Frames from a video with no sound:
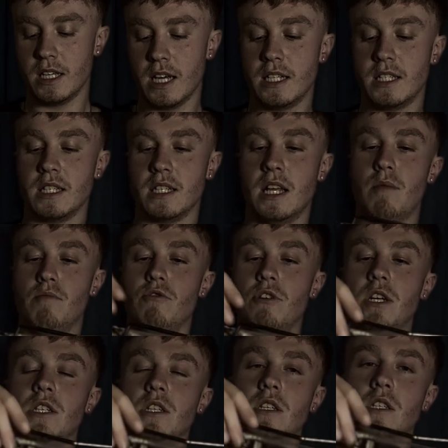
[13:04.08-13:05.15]
getting that
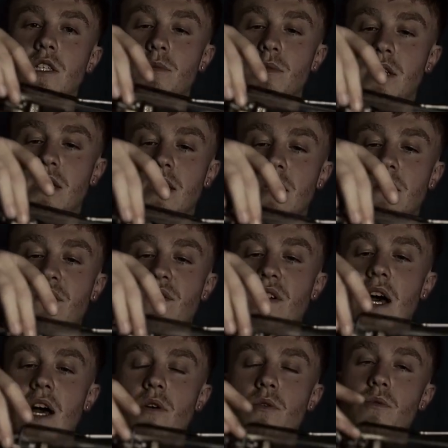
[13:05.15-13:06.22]
bridge to be
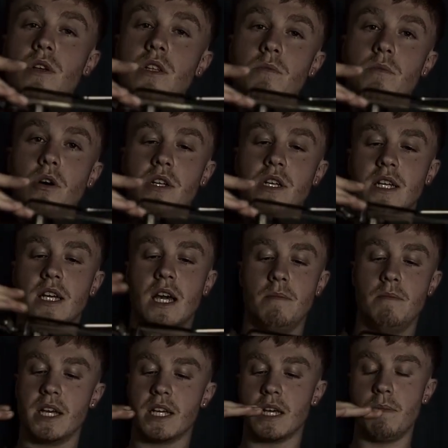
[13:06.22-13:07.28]
flat with the body again,
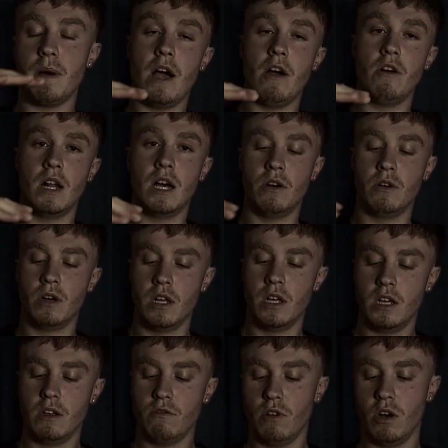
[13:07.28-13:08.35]
making it parallel
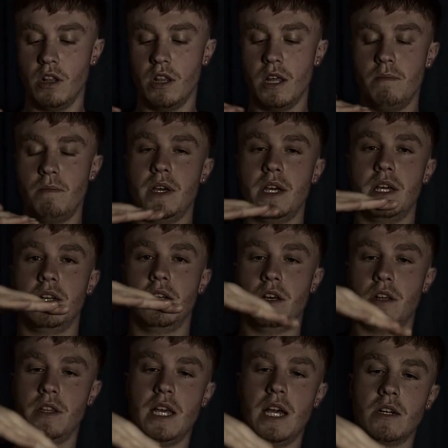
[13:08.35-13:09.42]
rather than being
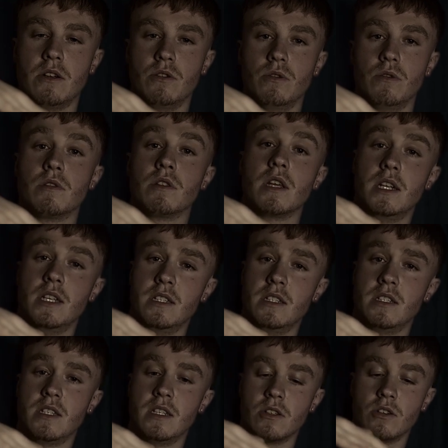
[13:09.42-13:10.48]
at the angle that it
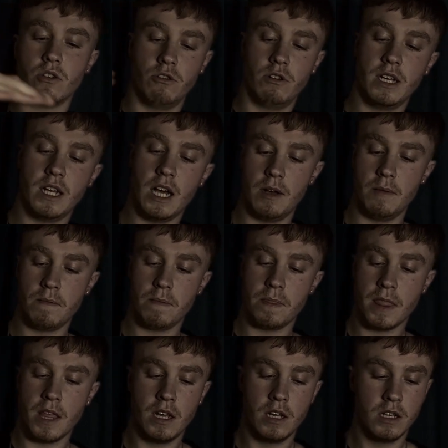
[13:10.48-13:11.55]
is currently at.
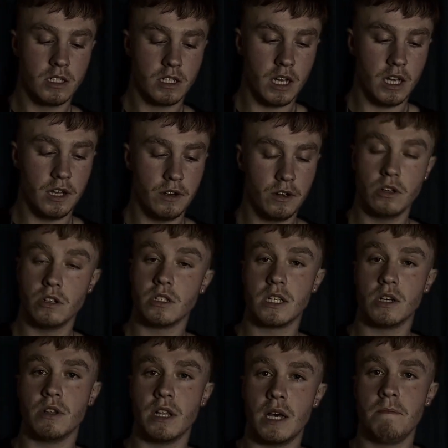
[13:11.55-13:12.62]
So
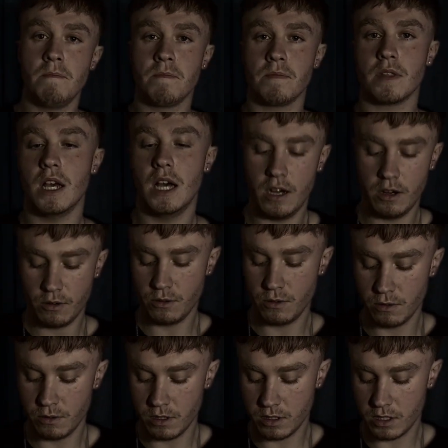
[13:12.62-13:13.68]
until then, I
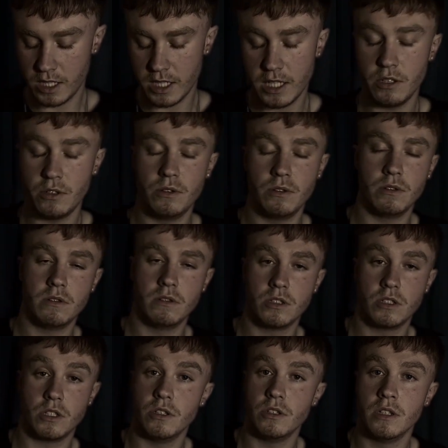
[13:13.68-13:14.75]
will see you
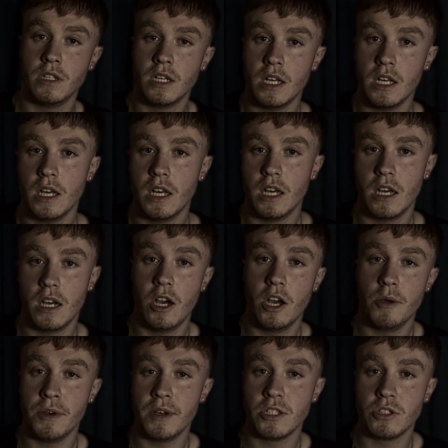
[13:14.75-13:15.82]
soon. I
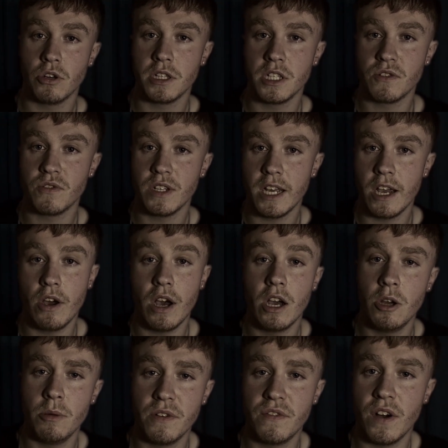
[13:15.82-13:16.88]
hope you enjoyed this video. I
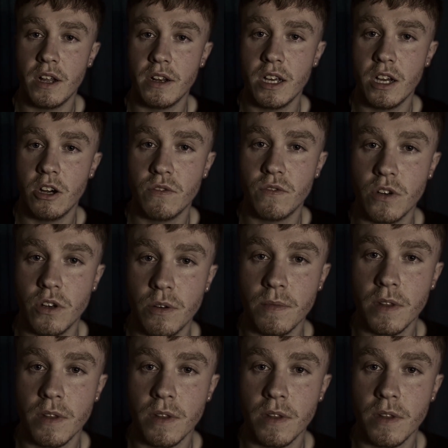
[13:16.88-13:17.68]
hope you found it helpful.